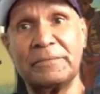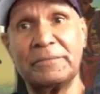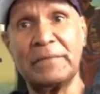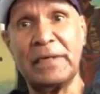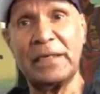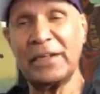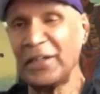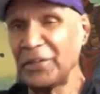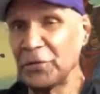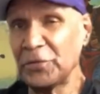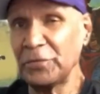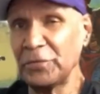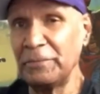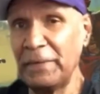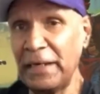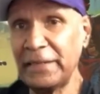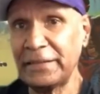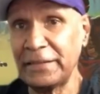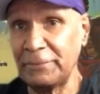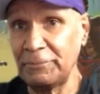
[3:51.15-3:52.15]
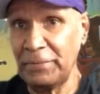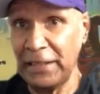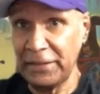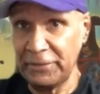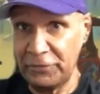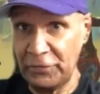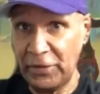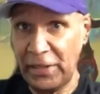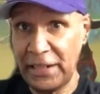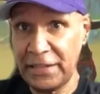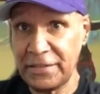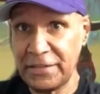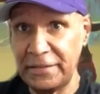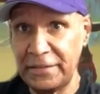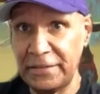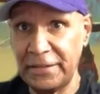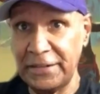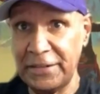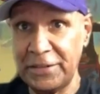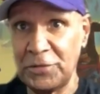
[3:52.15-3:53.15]
And I had a good mate that played for
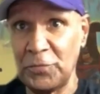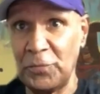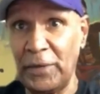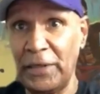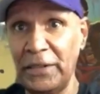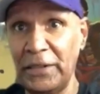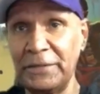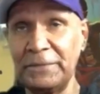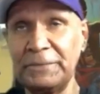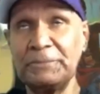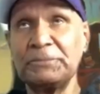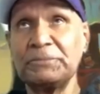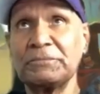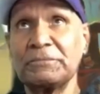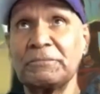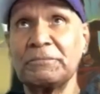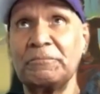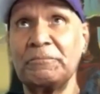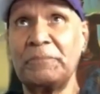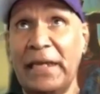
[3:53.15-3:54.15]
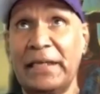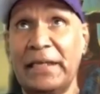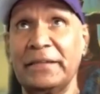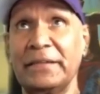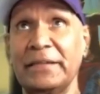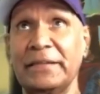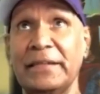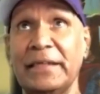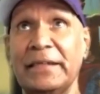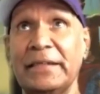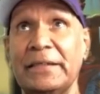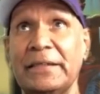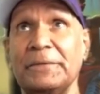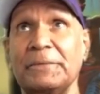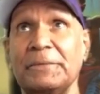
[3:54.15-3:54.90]
Essendon as well back in the day.